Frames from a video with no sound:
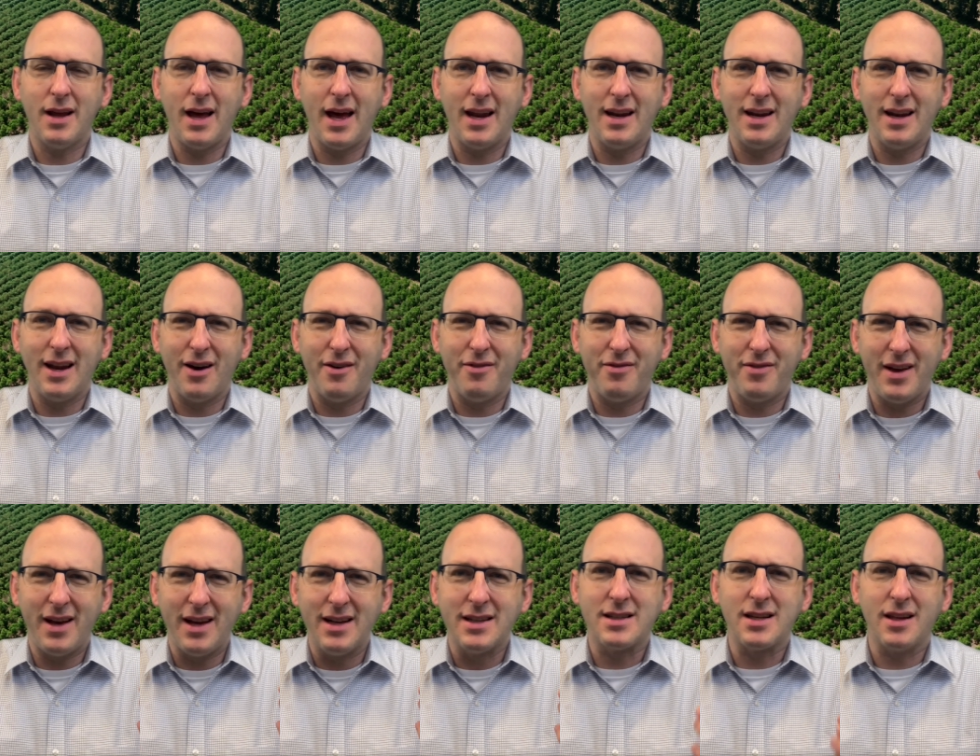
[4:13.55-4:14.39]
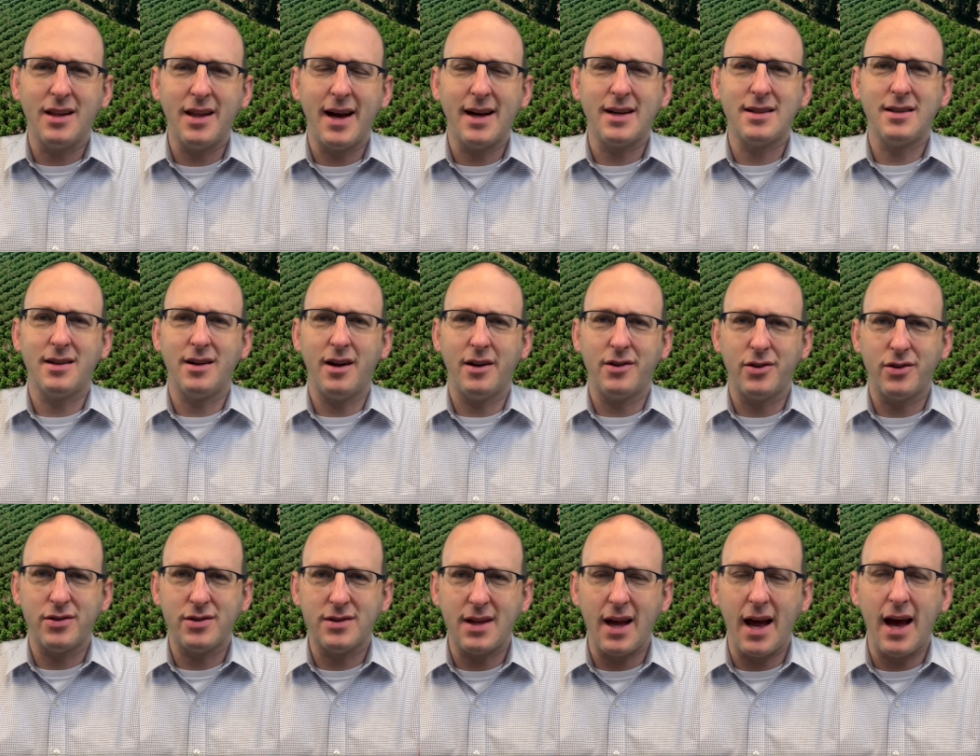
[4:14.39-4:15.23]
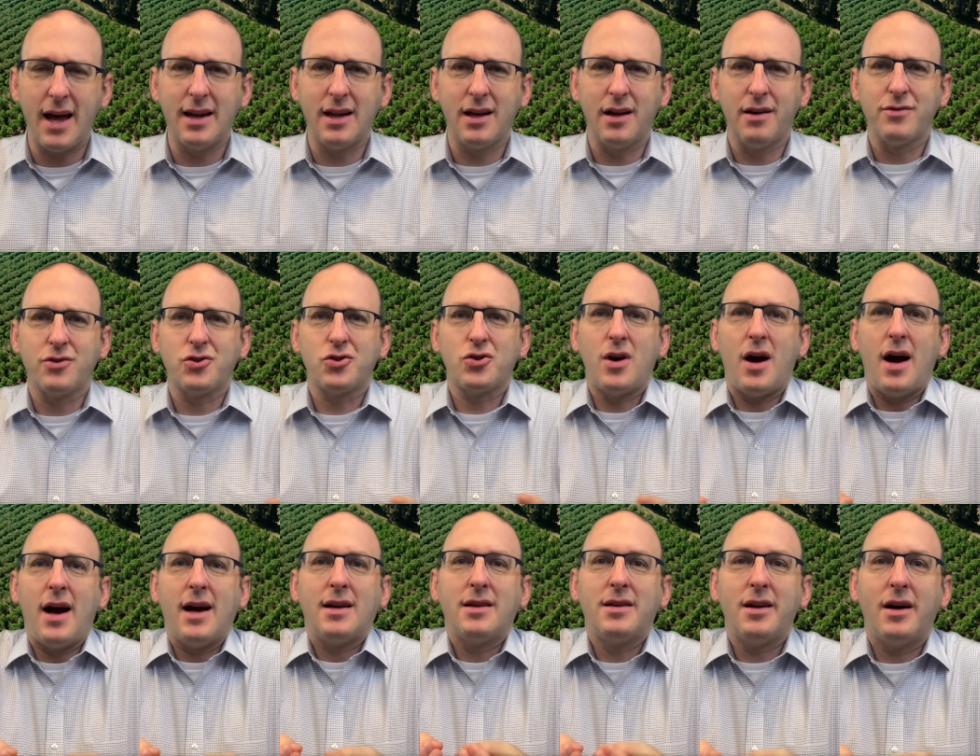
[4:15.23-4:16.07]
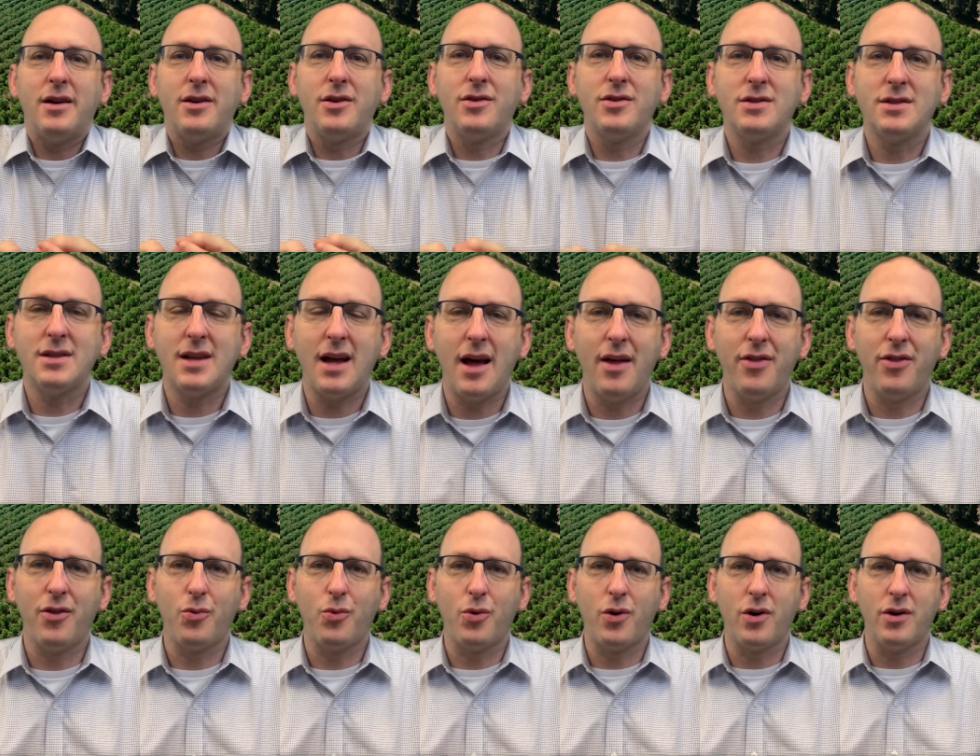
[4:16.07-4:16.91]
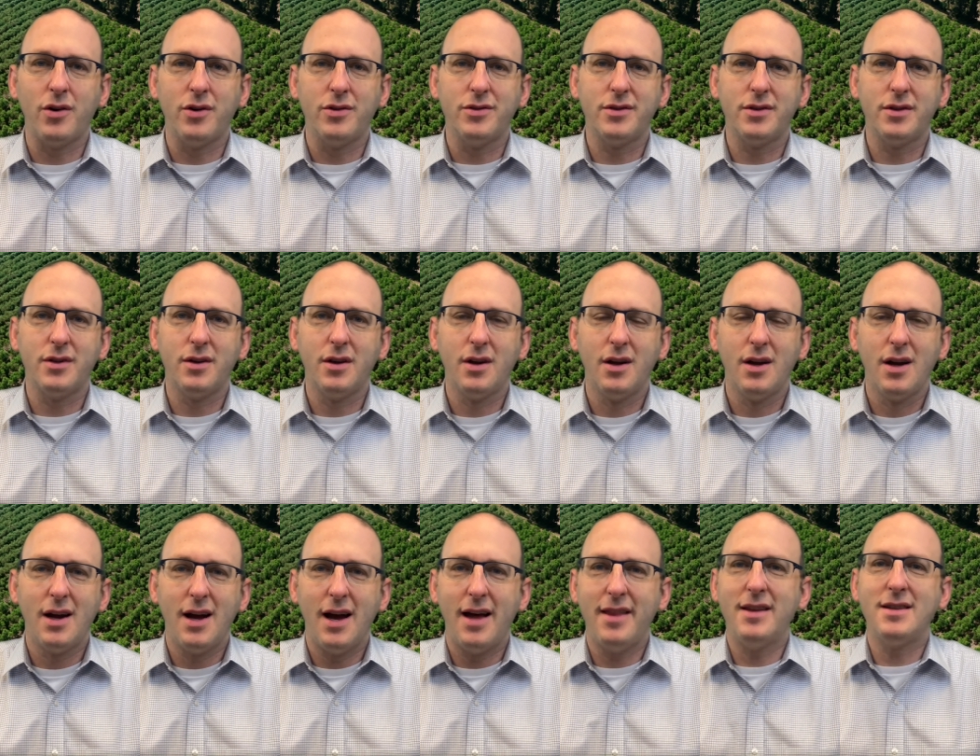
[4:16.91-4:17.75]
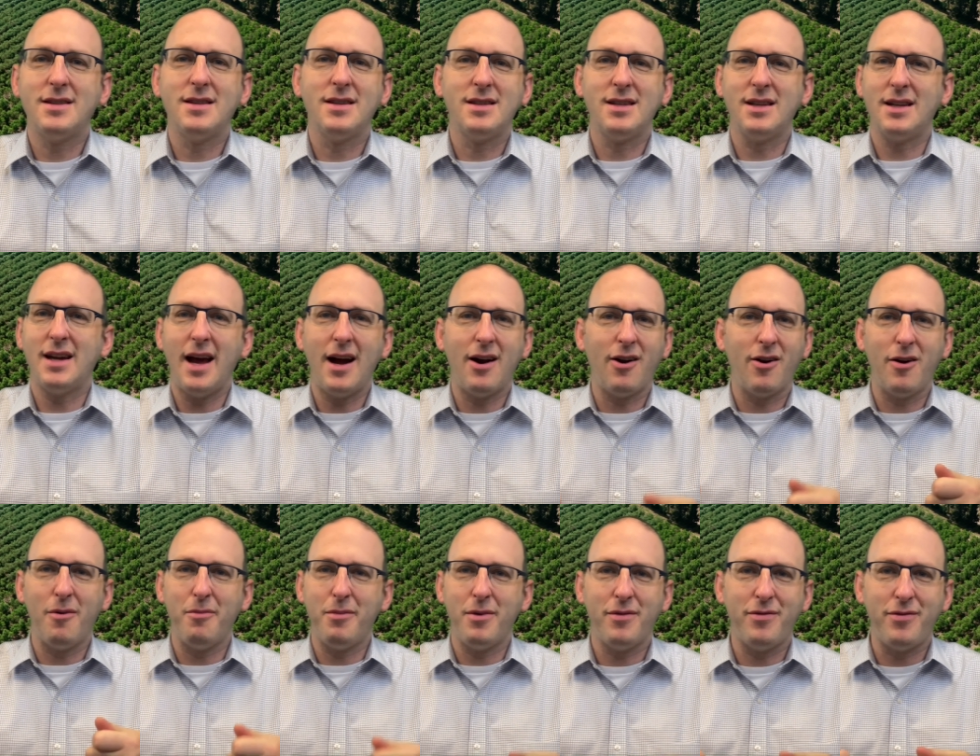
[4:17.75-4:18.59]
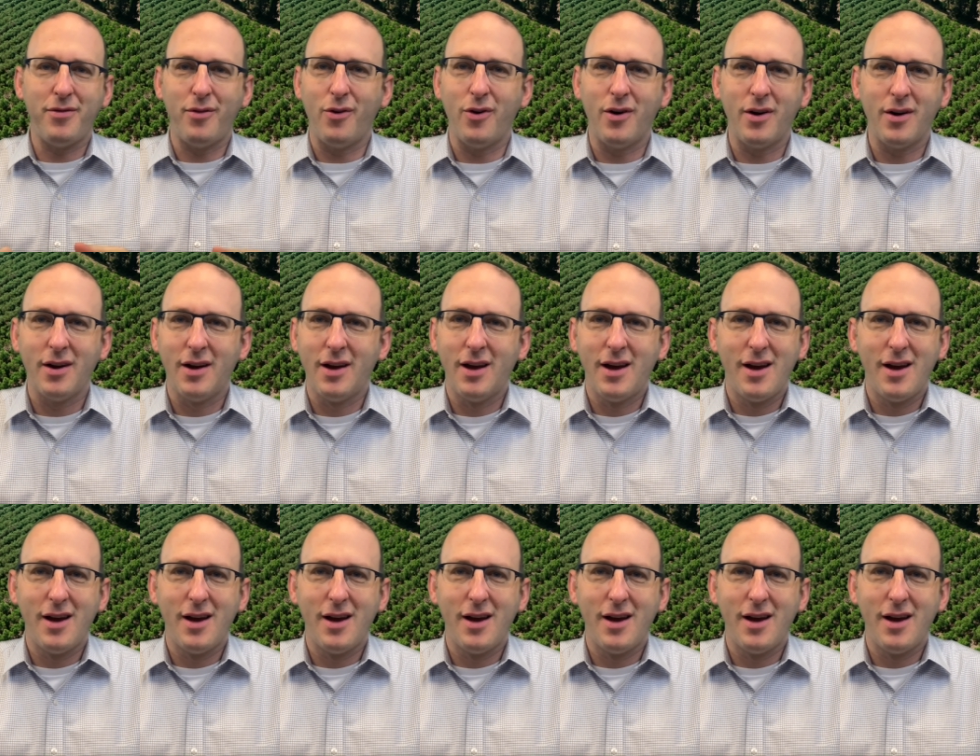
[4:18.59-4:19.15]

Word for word: and of intellect and understanding of trying to understand the world. And this is an era before